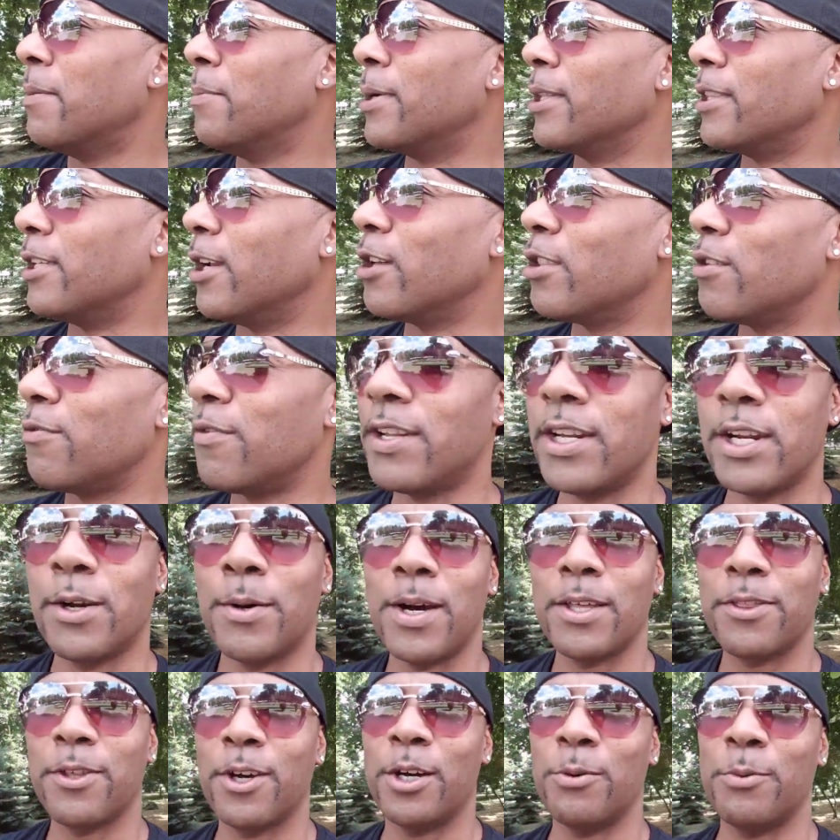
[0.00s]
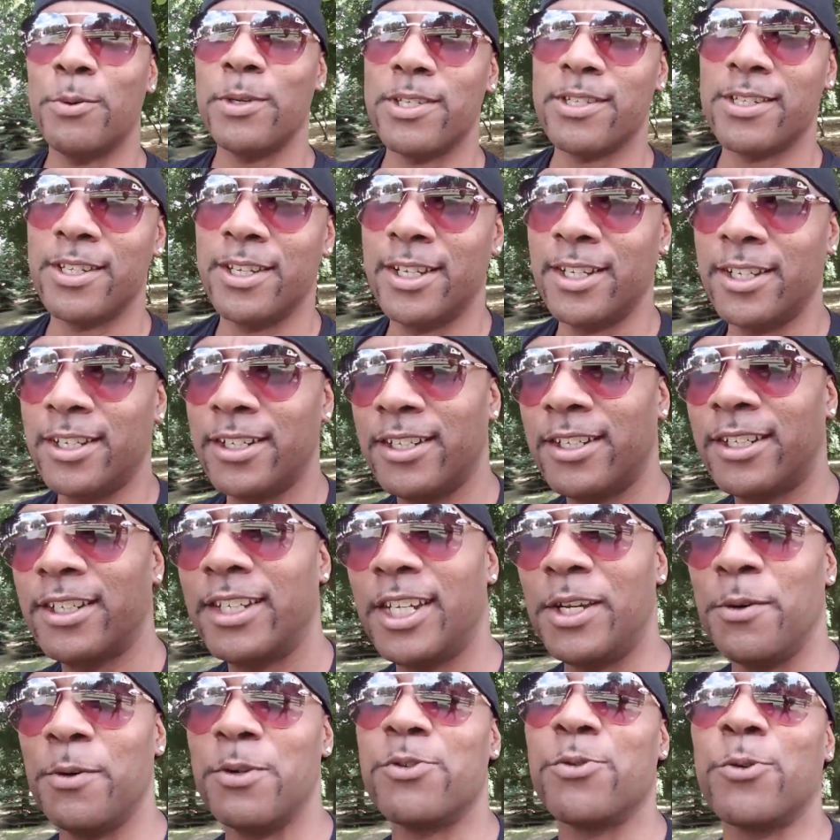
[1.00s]
But the other video I thought was,
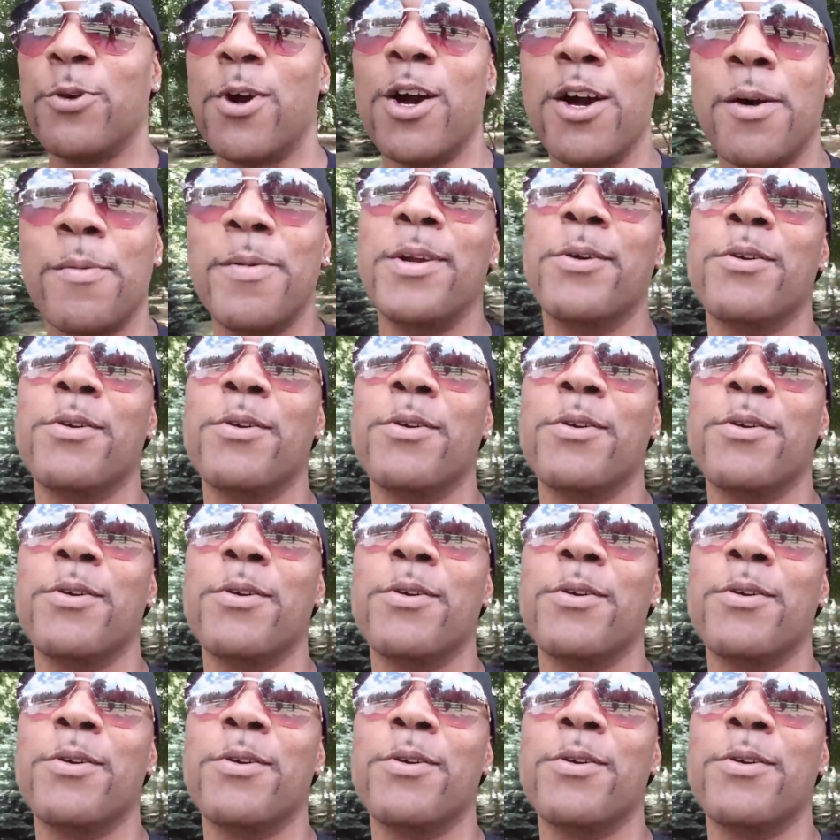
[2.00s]
it was raw,